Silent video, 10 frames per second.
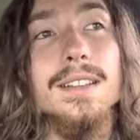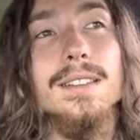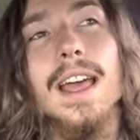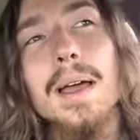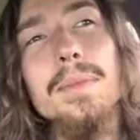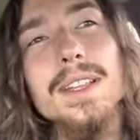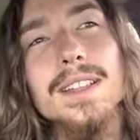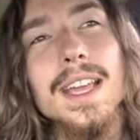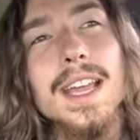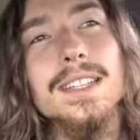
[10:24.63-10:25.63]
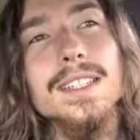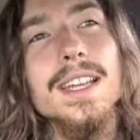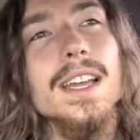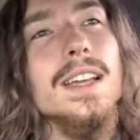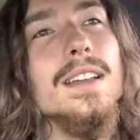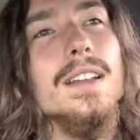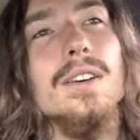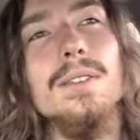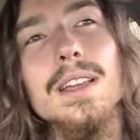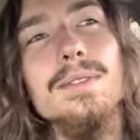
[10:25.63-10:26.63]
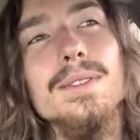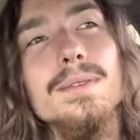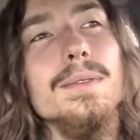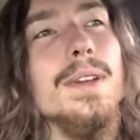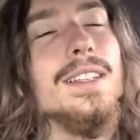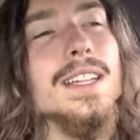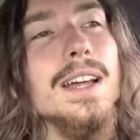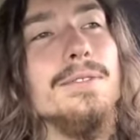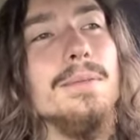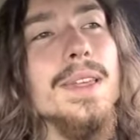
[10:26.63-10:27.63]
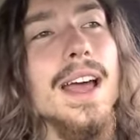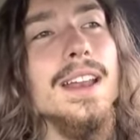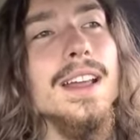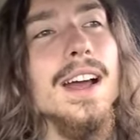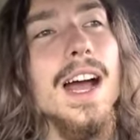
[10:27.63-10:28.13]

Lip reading: that being the case, even aside from that,